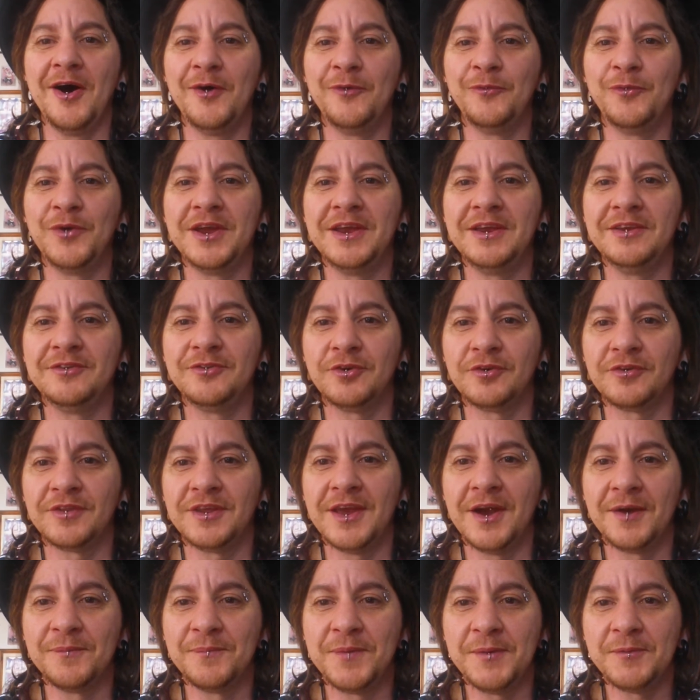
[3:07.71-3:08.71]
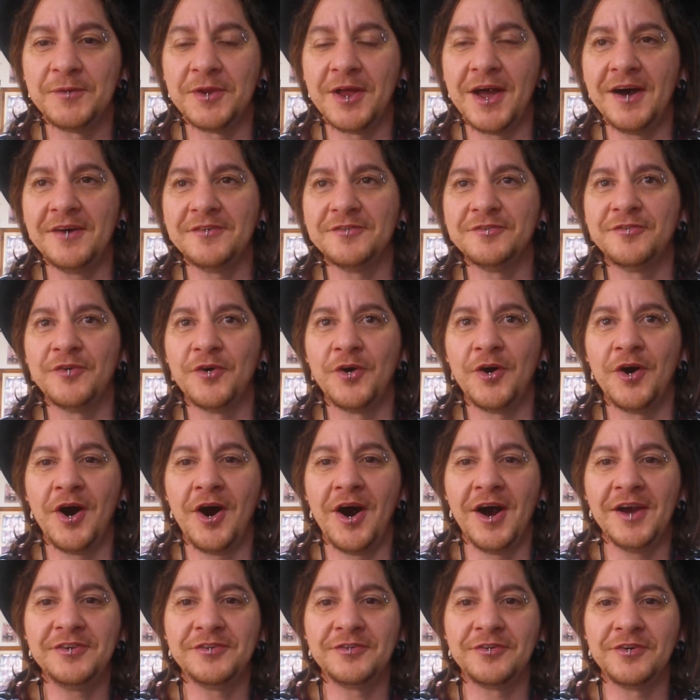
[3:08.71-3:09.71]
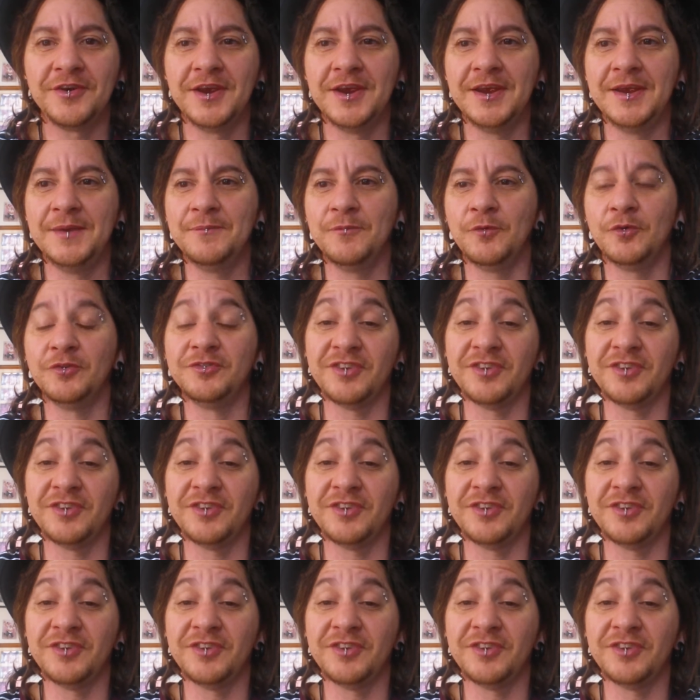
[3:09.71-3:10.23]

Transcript: we took the young people out for ice cream,